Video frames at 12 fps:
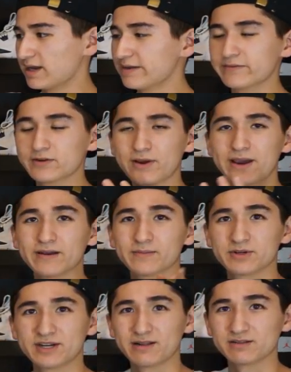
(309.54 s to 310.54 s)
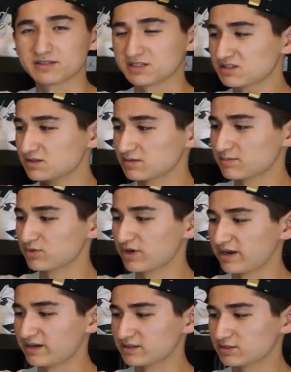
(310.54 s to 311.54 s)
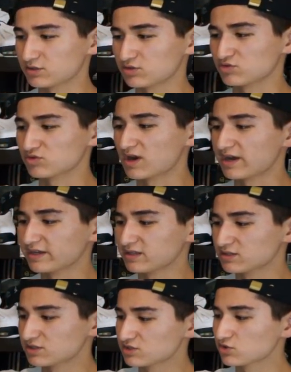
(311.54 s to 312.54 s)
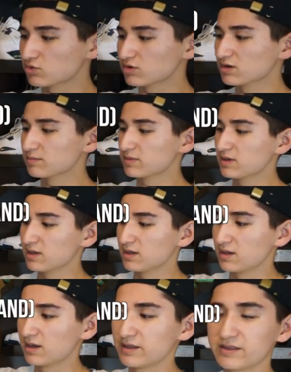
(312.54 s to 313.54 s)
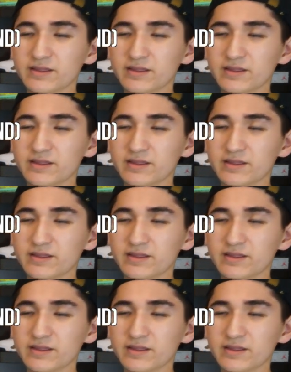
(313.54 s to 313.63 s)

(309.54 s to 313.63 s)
I never know how to pronounce this brand, it's Rhinestorm, I